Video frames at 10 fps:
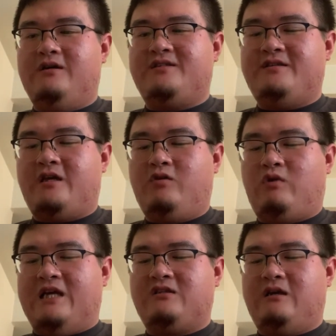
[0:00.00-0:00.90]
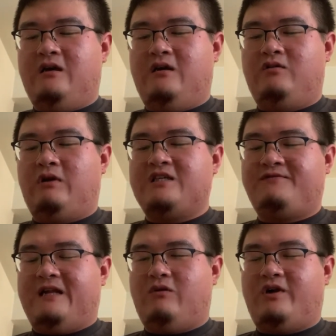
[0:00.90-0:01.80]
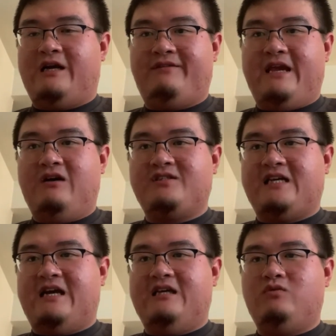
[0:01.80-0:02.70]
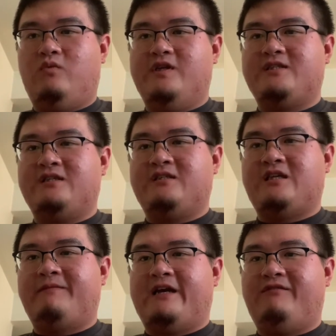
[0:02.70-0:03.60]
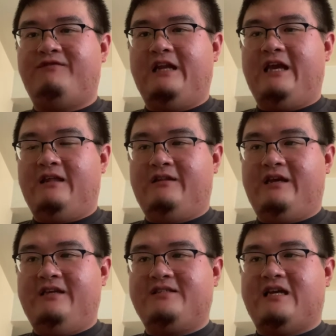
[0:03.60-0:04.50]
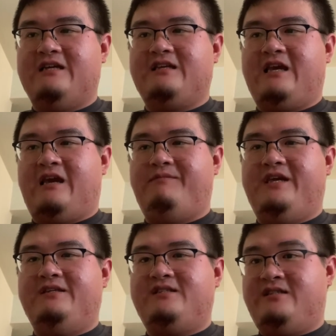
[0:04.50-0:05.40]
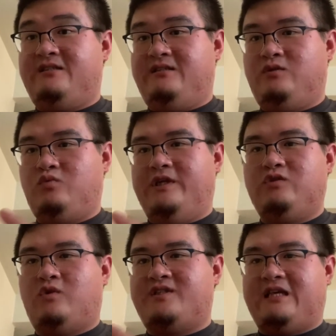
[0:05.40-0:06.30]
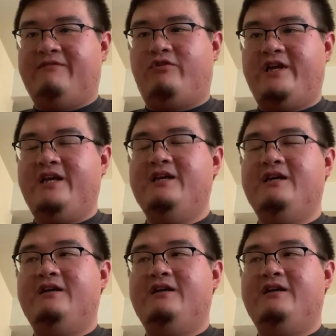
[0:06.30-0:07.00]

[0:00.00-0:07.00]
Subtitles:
sticky rice flour on the outside with some kind of filling on the inside. It can be sweet or savory.